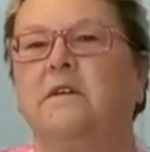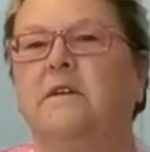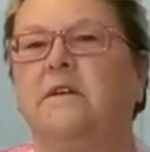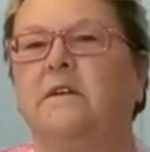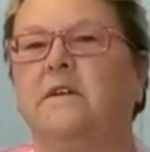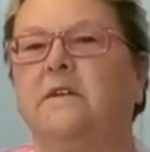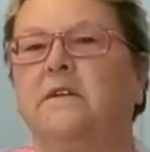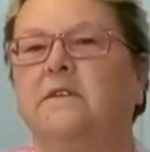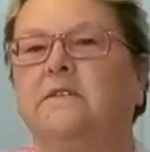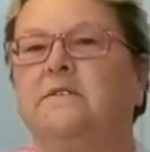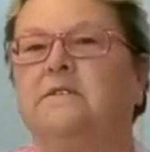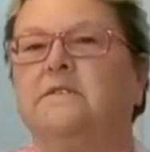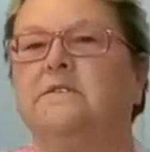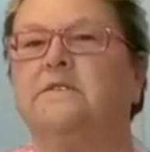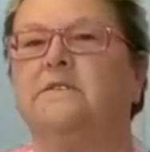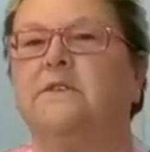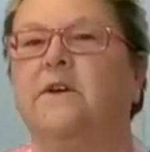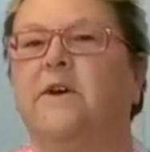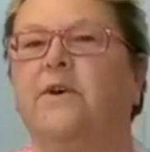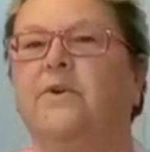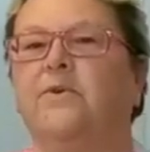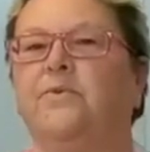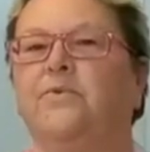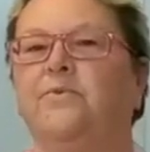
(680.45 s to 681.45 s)
It is
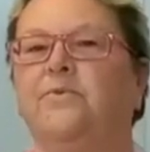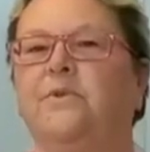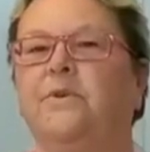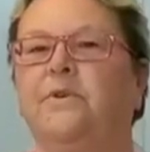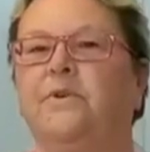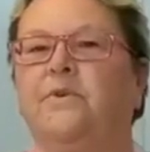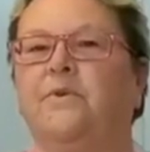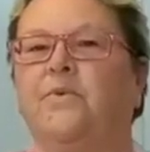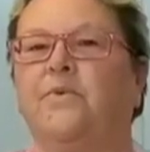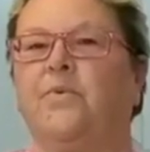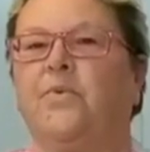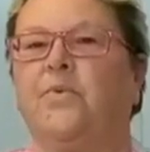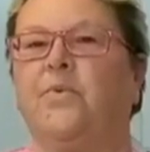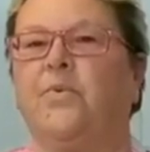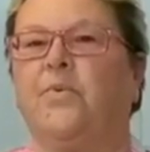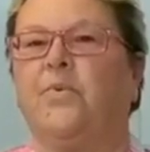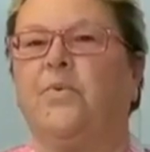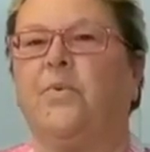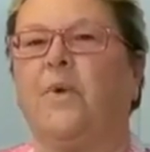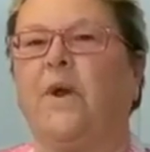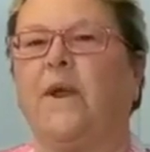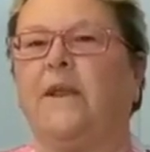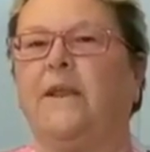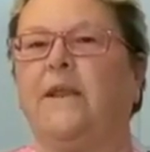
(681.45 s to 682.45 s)
sewn
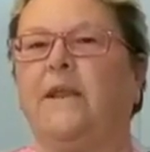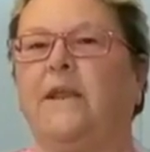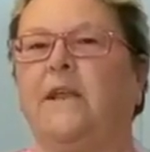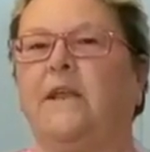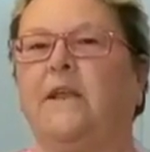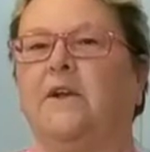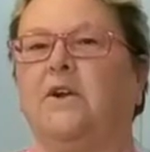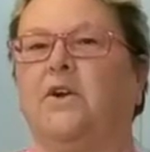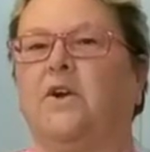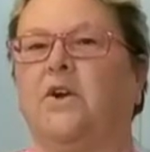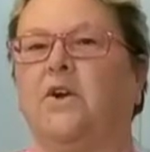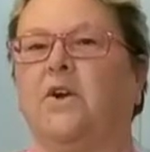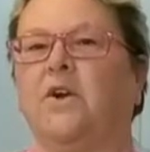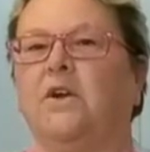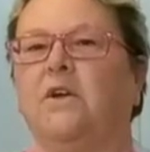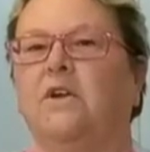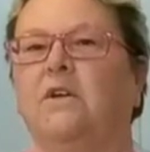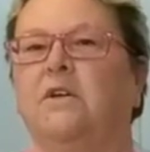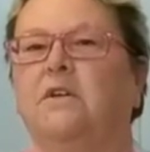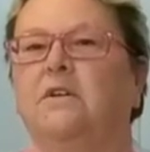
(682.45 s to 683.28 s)
right here,